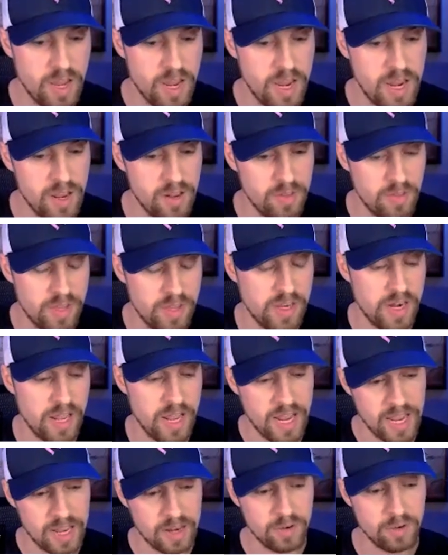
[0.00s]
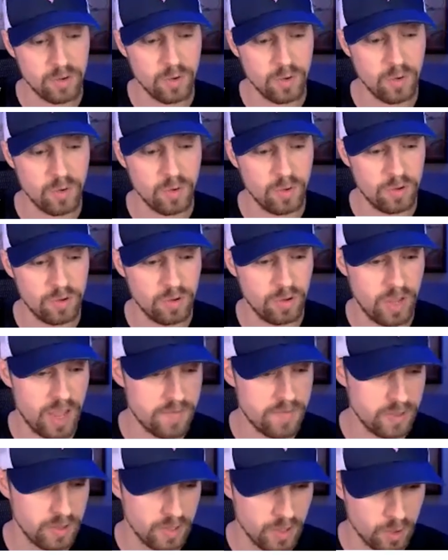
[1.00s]
and they can handle
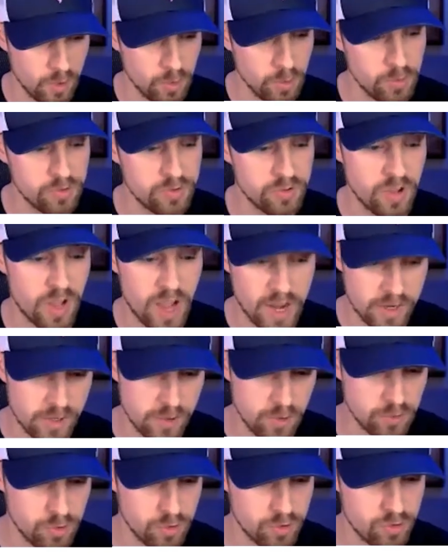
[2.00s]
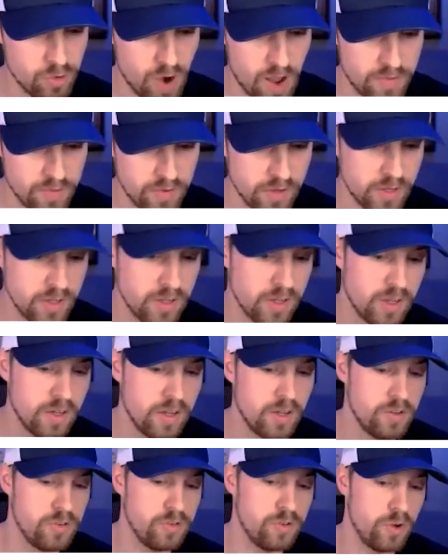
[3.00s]
heavy loads, high user traffic.
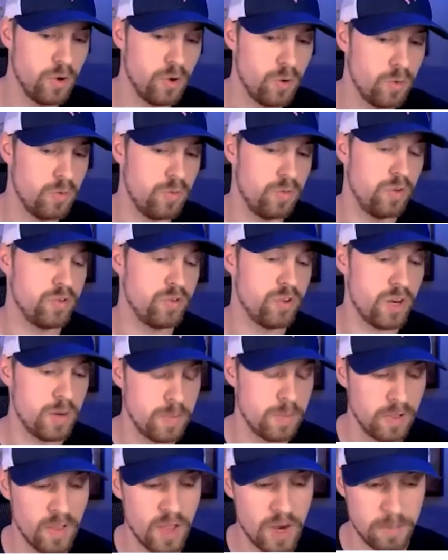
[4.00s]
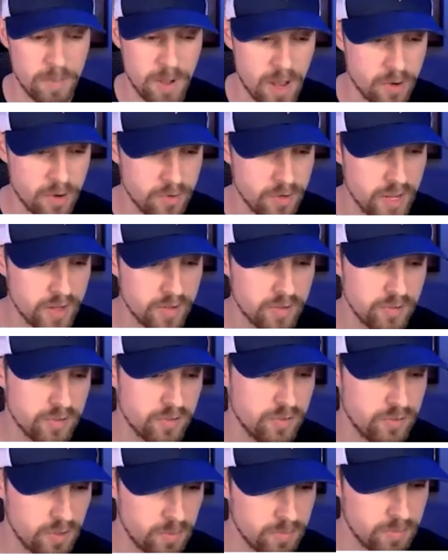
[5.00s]
So there's going to be a lot of
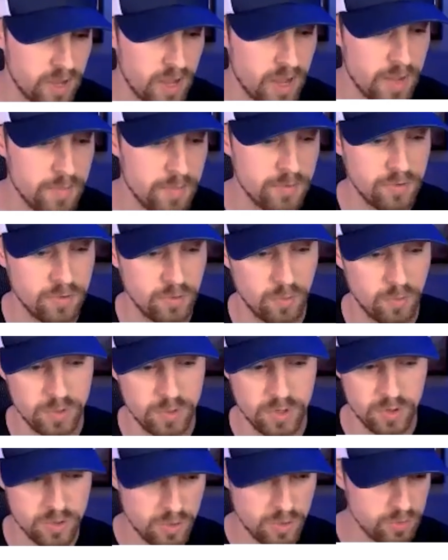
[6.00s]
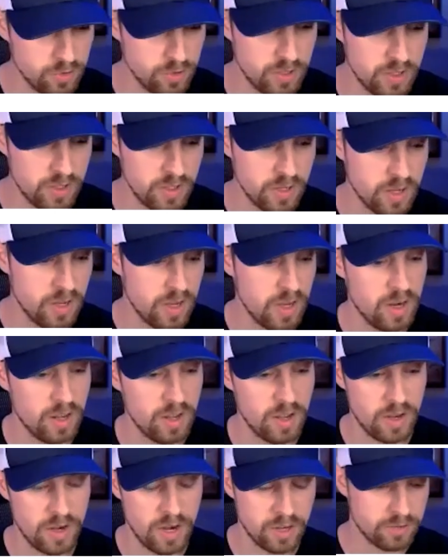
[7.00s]
bottlenecks sometimes when you're using
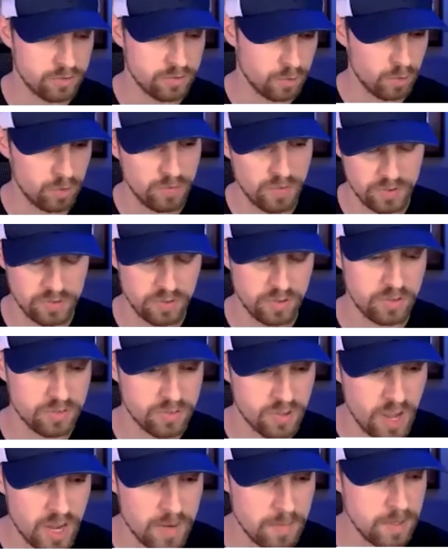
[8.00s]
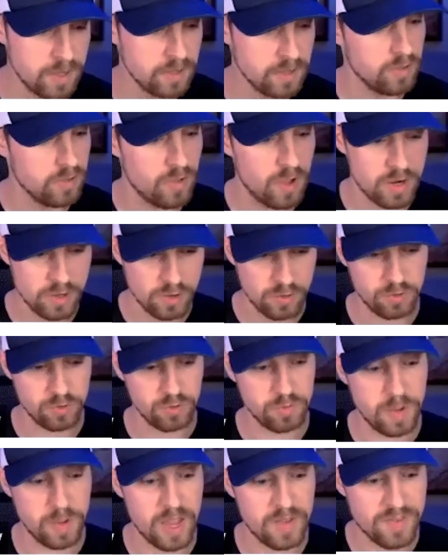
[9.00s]
an external facing site because a lot of
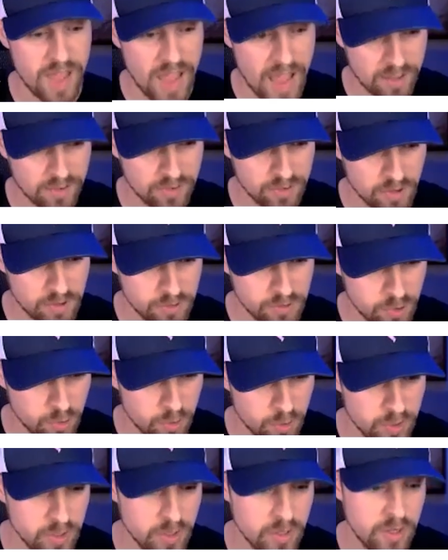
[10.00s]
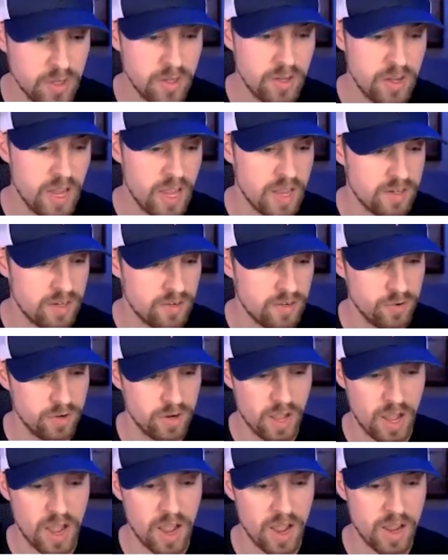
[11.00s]
users may have access to it at
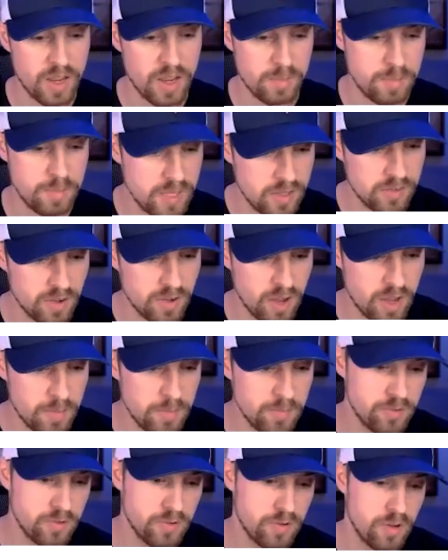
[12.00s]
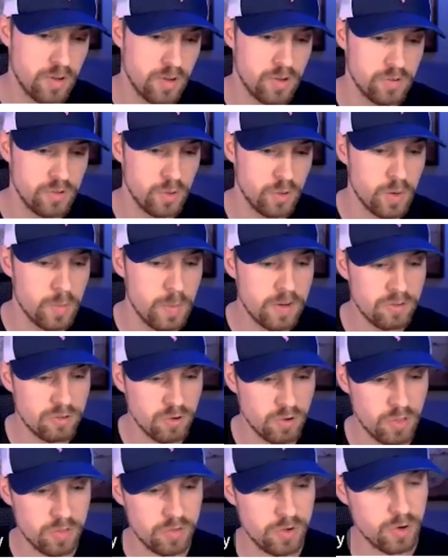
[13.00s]
different high peak times. So you want to make
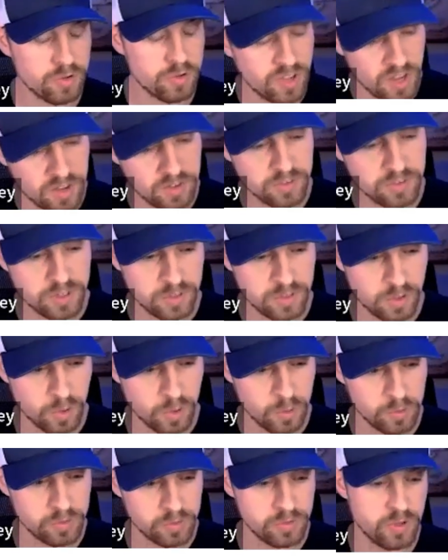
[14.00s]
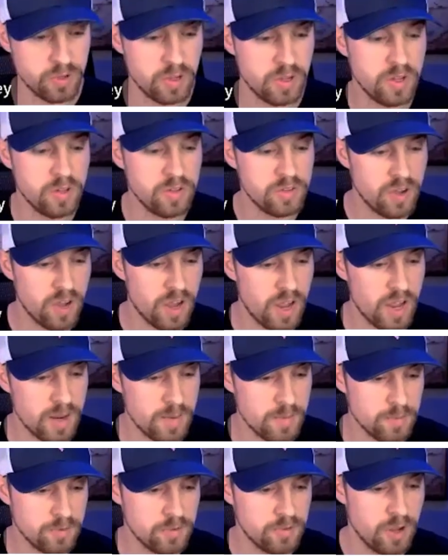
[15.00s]
sure that you're testing those
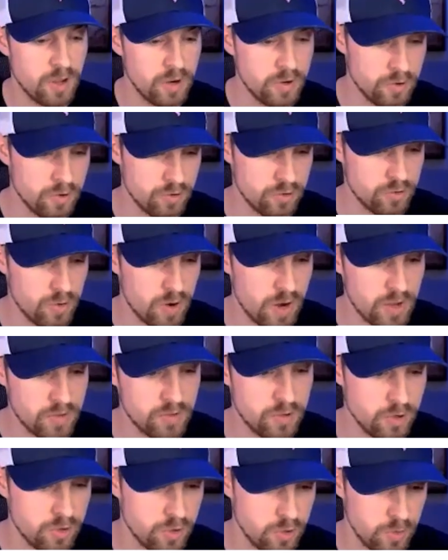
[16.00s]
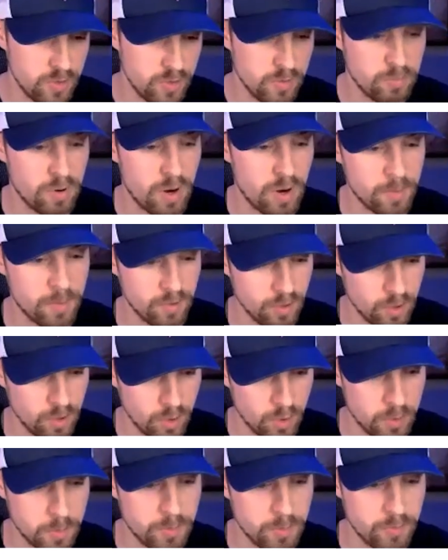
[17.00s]
times under stress and you're doing proper
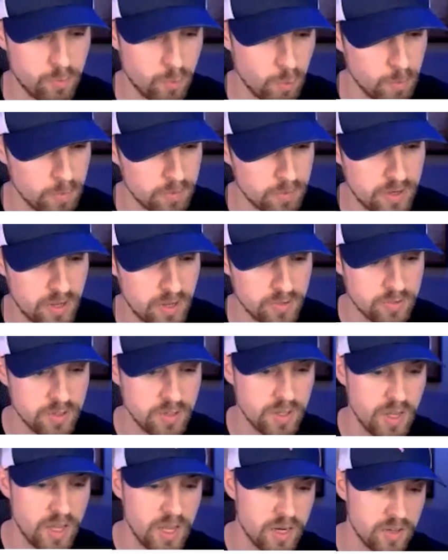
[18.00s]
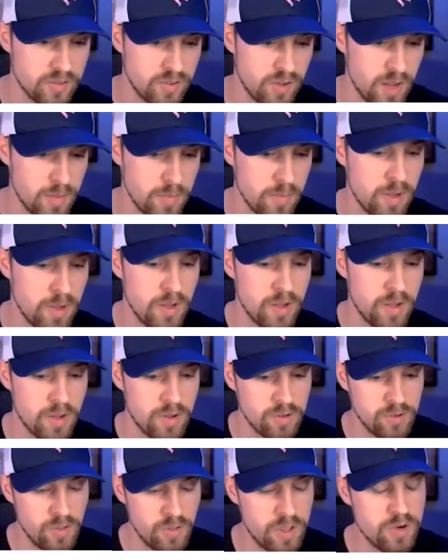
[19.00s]
load and performance testing ahead of time
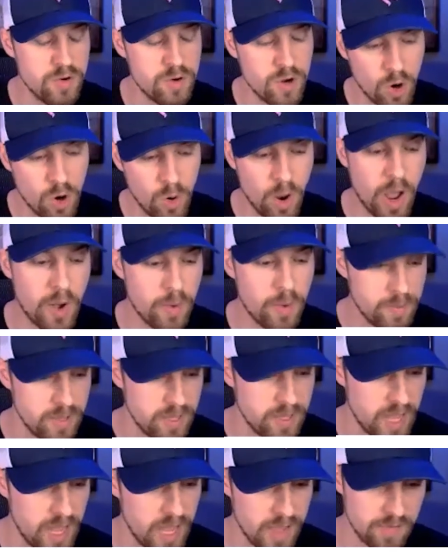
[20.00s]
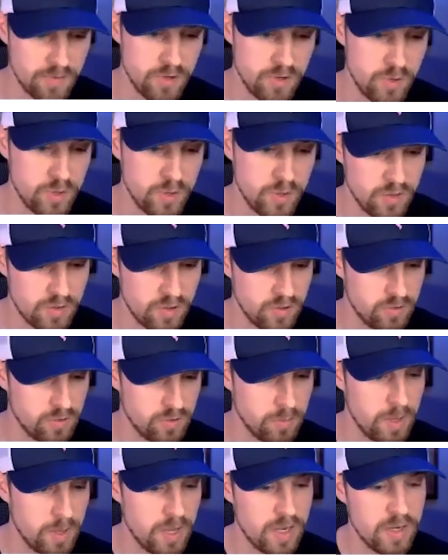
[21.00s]
so that you know how it behaves and you can
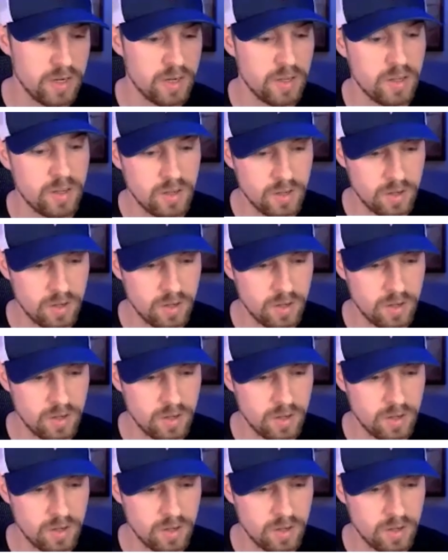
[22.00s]
anticipate